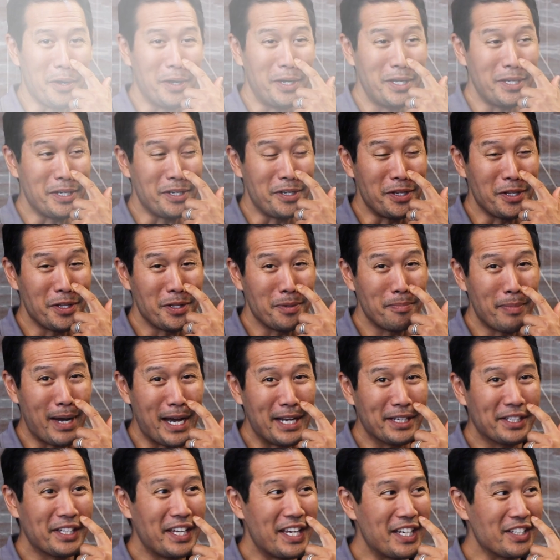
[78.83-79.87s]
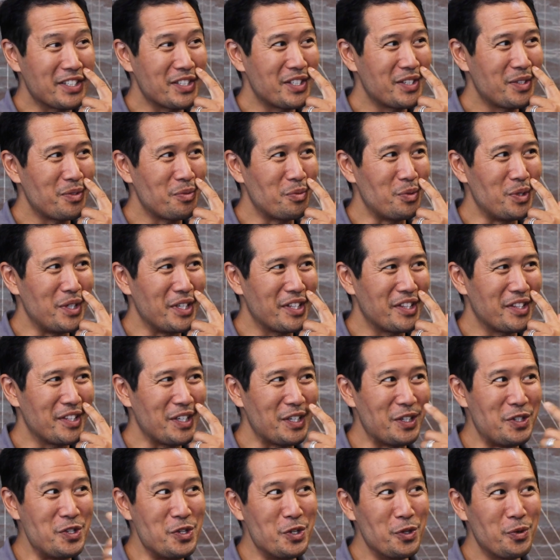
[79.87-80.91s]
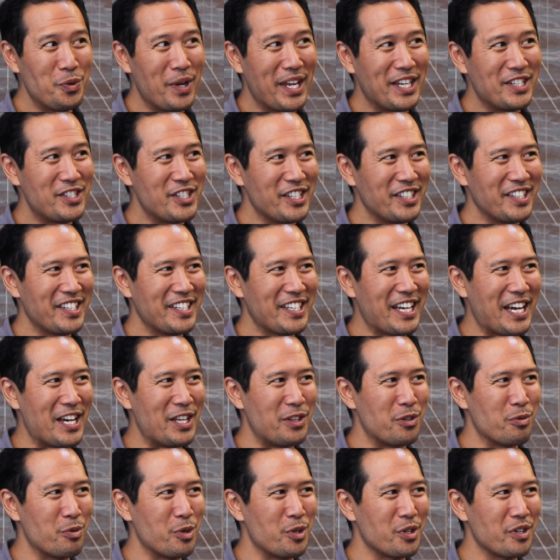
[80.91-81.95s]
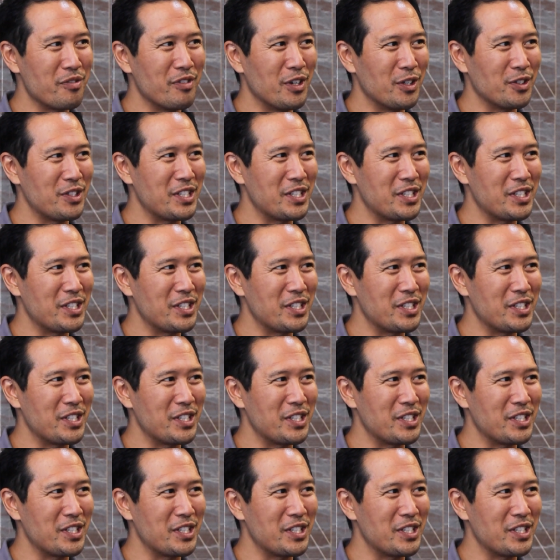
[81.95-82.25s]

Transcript: right, another podcast with a new agent on the Ronival